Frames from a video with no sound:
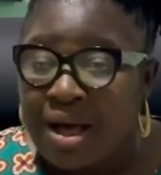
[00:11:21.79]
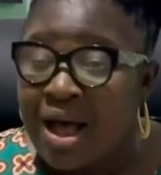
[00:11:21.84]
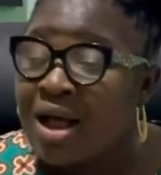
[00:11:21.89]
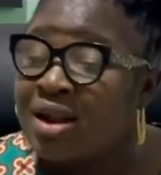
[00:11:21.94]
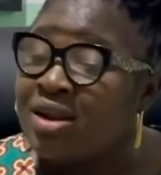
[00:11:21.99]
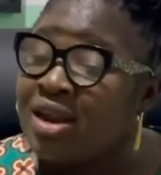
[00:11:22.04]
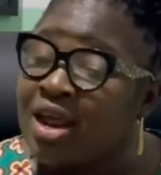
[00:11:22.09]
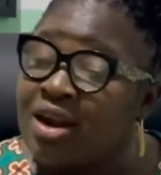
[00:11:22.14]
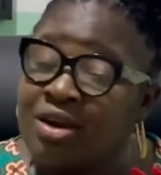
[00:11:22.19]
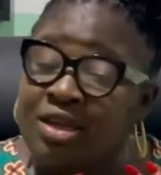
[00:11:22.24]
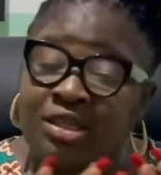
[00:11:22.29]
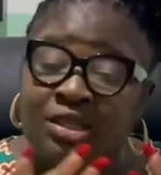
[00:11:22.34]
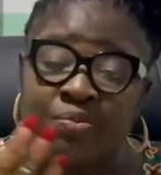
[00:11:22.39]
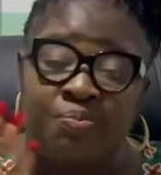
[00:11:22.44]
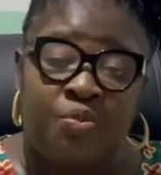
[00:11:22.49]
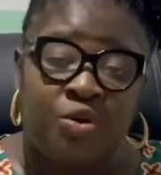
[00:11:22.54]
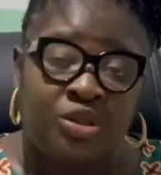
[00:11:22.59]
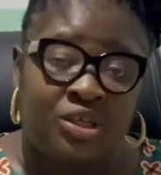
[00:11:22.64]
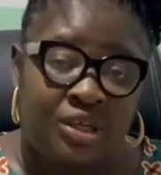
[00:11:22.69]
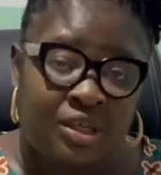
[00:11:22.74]
And then it's
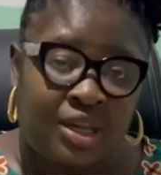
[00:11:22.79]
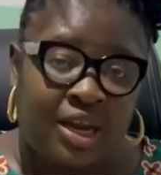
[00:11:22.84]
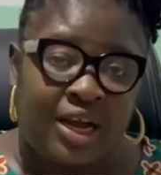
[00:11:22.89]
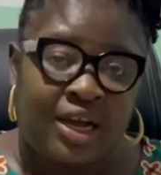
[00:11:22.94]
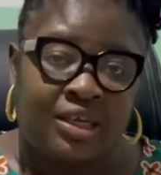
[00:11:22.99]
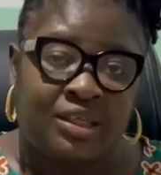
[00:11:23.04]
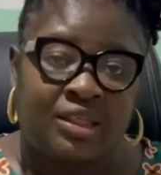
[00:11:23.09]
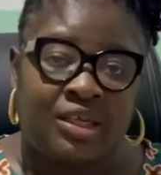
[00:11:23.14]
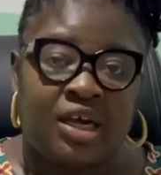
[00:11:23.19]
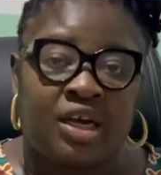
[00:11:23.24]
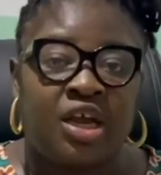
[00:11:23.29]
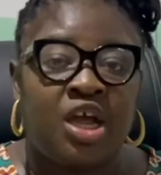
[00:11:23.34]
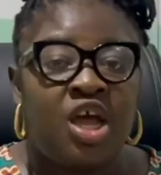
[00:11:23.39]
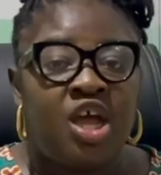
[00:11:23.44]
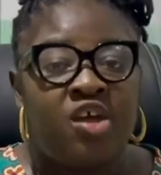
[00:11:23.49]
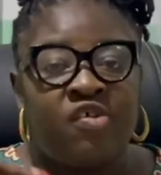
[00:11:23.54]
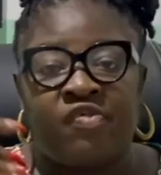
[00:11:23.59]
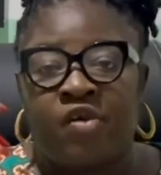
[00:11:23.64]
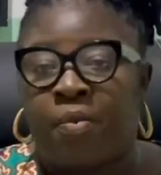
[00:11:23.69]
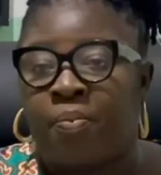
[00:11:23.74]
important, like I said,
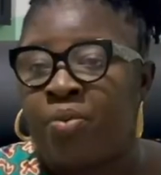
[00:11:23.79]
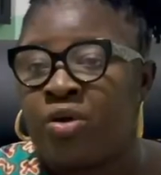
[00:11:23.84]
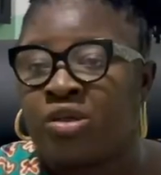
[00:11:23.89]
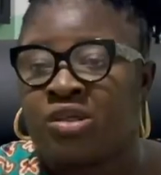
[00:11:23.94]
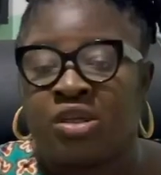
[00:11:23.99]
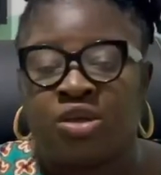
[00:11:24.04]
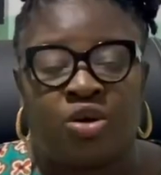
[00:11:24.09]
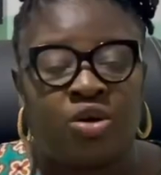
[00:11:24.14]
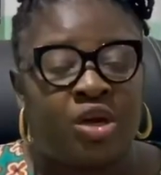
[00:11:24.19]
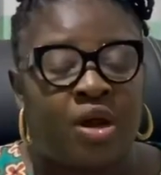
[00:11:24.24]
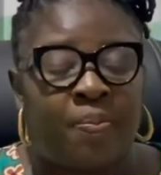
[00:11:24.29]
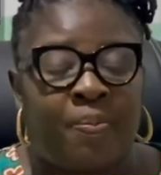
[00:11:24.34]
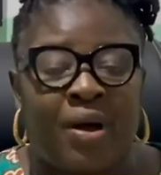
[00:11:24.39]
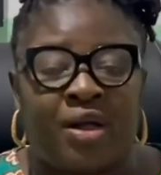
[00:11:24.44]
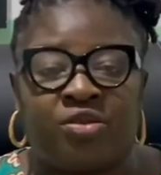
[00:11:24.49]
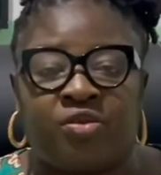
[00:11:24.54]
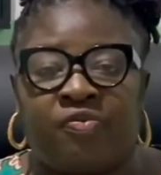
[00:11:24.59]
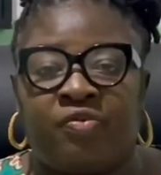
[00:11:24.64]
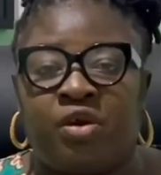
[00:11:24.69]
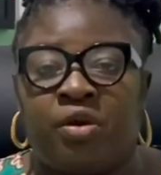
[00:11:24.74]
if you are bought in other
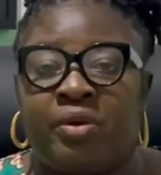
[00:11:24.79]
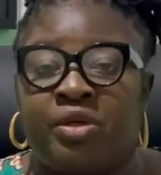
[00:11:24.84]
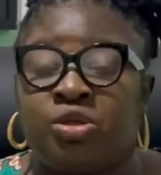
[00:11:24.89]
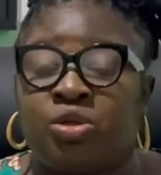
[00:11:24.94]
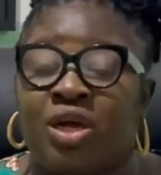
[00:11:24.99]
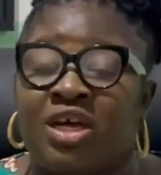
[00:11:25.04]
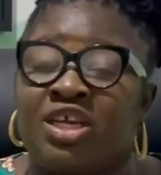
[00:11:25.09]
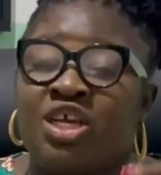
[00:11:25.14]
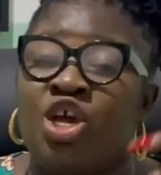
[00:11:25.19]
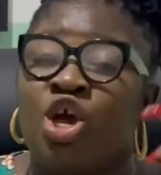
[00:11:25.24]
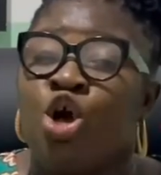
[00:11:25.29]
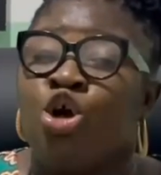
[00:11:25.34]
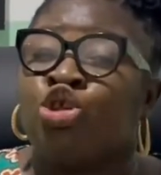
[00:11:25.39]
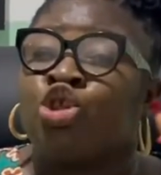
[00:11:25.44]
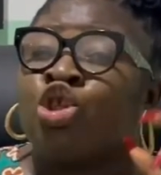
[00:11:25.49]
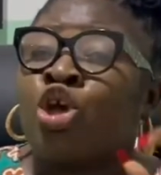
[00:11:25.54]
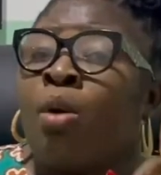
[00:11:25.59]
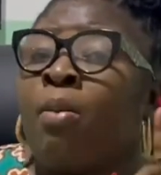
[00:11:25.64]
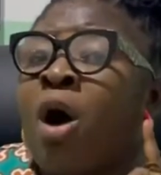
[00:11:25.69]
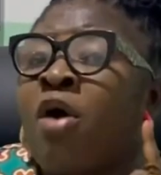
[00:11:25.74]
part of Ibeju Lekki,
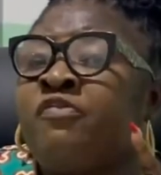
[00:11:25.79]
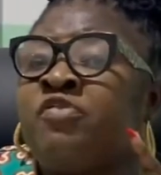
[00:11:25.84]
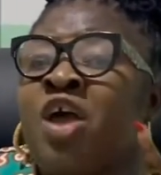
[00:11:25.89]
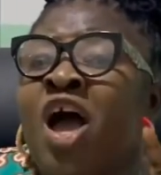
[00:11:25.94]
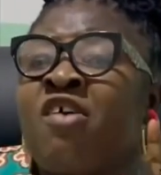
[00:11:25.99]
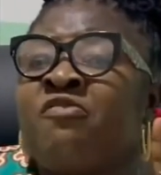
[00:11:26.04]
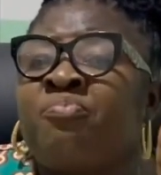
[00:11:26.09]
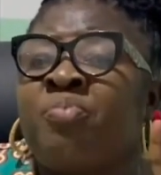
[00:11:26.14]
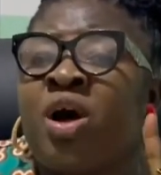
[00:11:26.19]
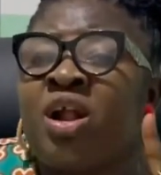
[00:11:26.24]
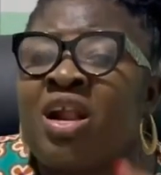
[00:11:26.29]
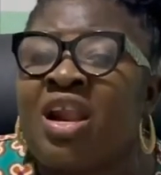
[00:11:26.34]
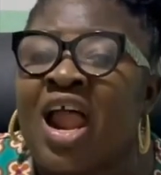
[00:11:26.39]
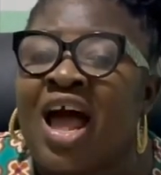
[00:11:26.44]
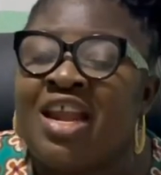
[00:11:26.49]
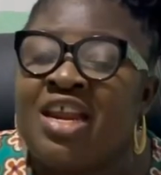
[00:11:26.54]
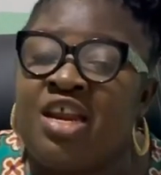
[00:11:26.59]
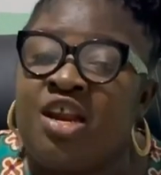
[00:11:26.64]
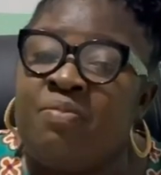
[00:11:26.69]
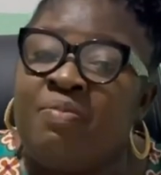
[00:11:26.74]
some of you have bought
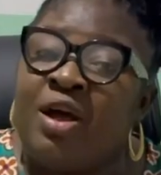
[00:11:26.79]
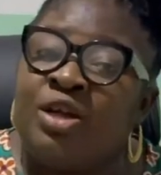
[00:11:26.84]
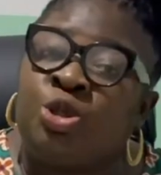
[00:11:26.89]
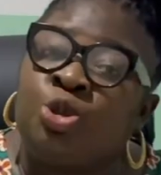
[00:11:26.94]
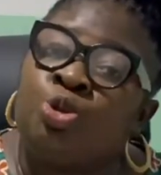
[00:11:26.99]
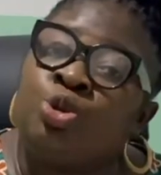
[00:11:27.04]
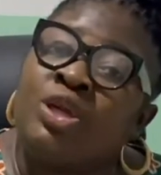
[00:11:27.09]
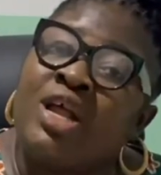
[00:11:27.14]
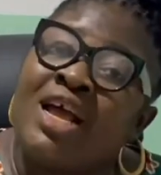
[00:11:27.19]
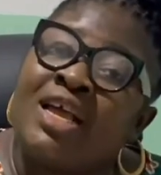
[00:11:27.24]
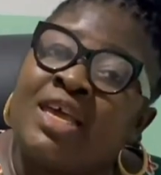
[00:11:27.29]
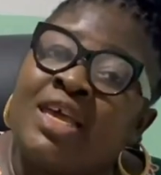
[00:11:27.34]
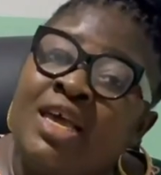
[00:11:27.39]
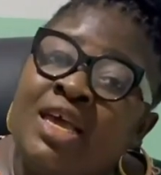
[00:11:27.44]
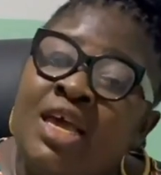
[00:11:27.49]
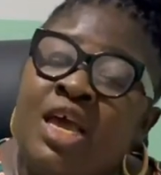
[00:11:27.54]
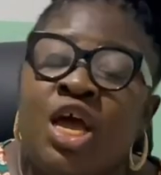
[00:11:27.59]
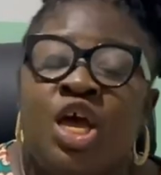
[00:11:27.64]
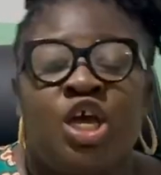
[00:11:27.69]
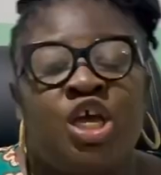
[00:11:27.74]
land in Ibeju
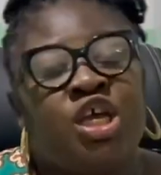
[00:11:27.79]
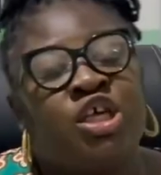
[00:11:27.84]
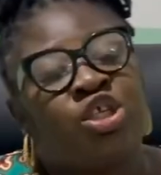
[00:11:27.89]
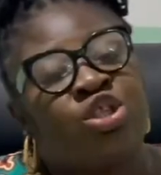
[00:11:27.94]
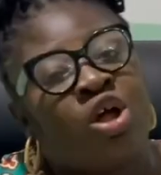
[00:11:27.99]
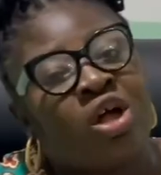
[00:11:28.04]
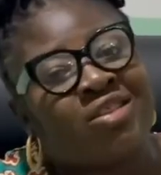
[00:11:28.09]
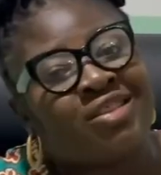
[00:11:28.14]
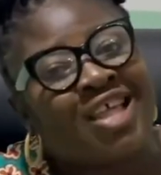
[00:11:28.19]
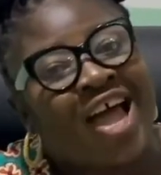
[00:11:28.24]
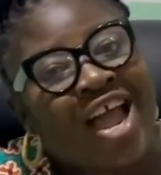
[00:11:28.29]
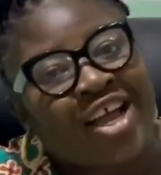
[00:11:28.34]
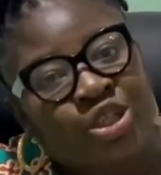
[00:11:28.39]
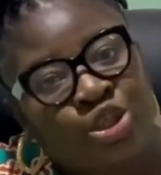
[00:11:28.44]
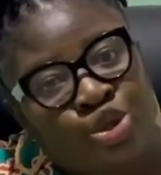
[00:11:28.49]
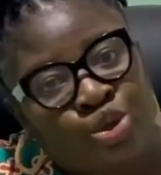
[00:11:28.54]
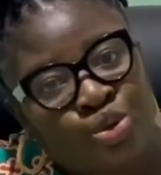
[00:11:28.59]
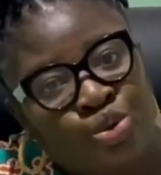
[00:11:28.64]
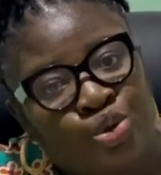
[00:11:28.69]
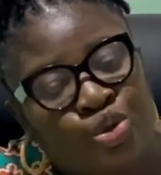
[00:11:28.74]
Lekki, is not
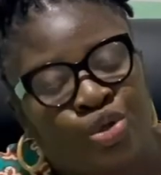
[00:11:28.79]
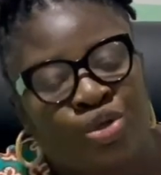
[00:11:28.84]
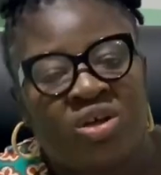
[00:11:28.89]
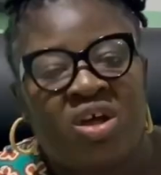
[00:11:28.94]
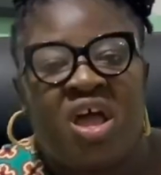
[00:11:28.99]
titled.